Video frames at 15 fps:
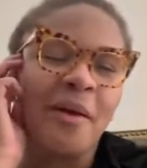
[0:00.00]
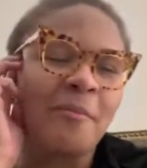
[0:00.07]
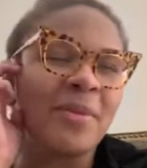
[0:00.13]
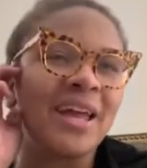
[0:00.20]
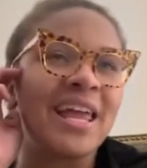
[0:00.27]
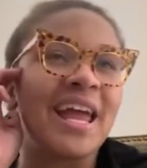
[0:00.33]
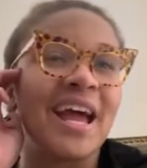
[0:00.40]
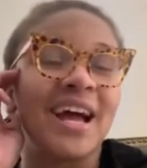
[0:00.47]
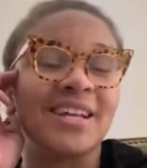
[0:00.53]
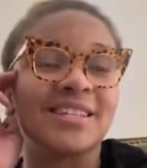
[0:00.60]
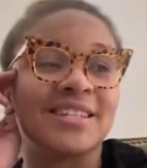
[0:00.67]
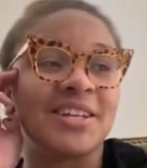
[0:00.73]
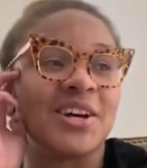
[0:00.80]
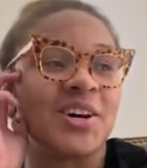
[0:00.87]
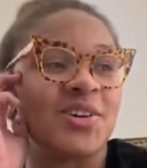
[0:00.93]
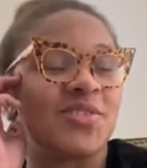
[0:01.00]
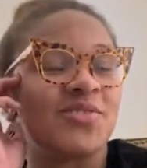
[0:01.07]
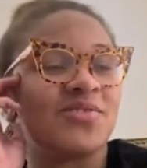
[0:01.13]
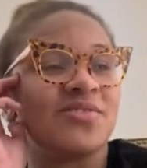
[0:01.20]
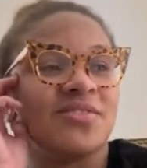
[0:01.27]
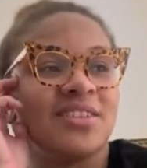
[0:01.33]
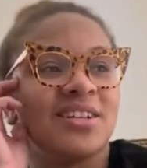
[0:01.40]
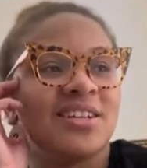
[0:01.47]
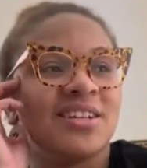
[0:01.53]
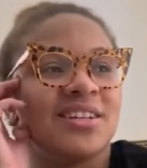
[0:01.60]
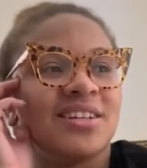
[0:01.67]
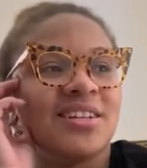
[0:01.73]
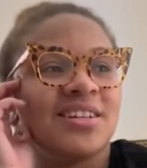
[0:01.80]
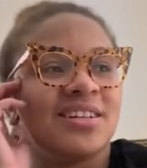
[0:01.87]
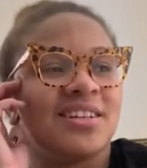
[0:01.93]
But yeah, so
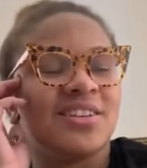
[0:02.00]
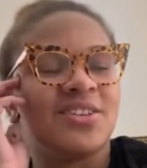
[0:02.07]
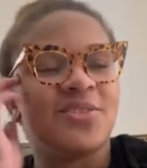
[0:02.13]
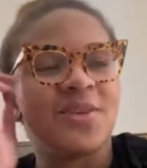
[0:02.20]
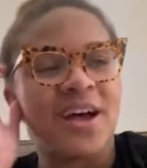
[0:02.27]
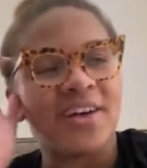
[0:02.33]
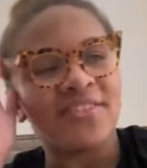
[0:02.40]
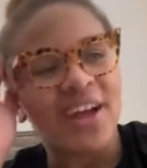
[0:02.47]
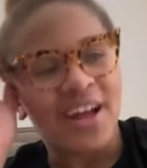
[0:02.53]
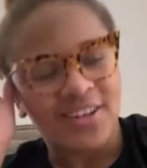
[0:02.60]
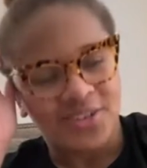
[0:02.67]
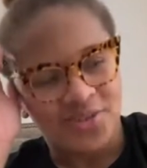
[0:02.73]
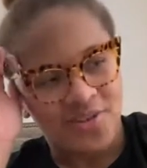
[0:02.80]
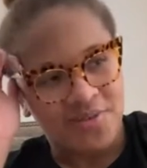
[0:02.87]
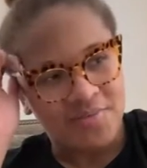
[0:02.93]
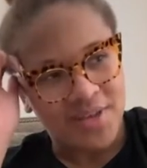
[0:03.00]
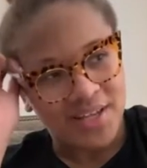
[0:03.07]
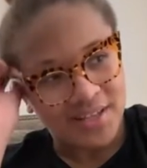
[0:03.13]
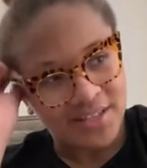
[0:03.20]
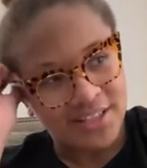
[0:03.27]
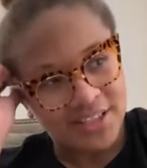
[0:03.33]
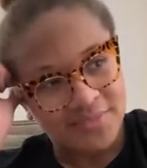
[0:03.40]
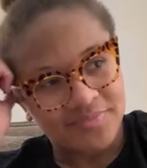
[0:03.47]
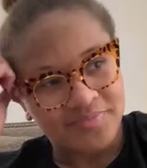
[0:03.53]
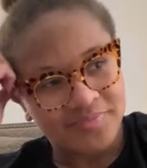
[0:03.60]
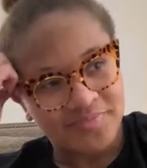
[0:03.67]
you have gotten treatments.